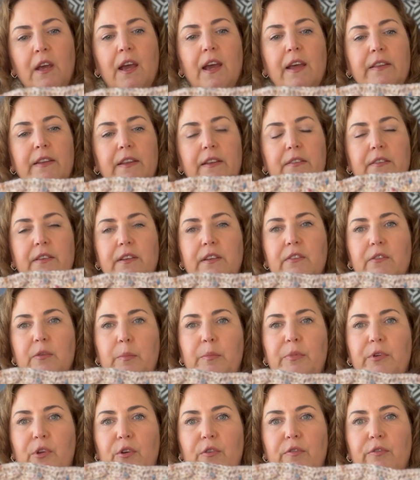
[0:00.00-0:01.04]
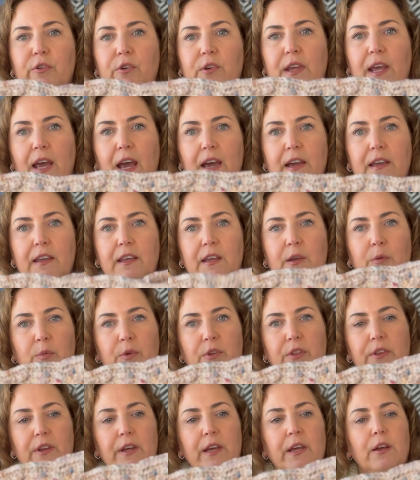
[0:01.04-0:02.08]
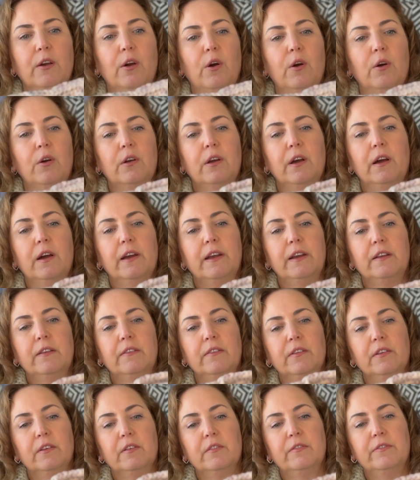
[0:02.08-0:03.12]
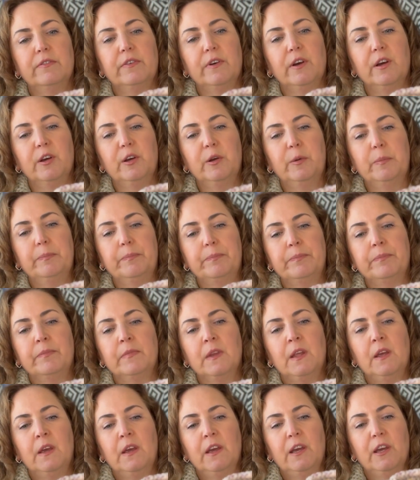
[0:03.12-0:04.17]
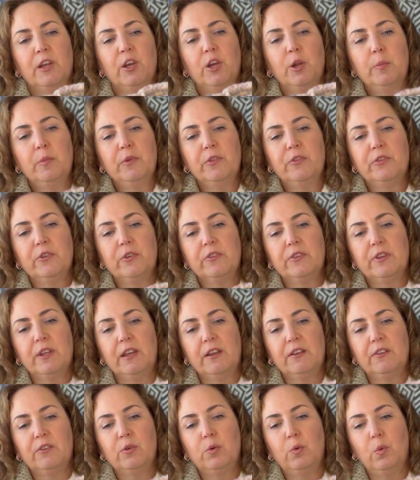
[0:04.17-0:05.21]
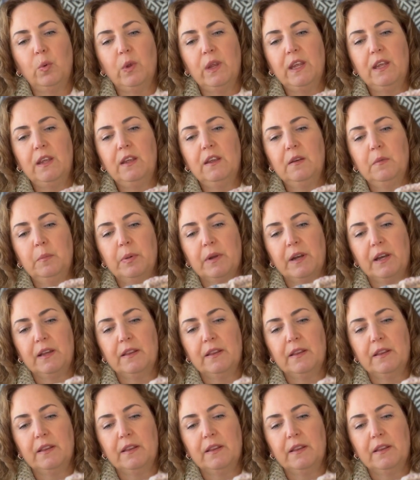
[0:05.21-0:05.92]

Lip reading: And this is a beautiful khaki with like all kinds of, it almost looks like tweed, but I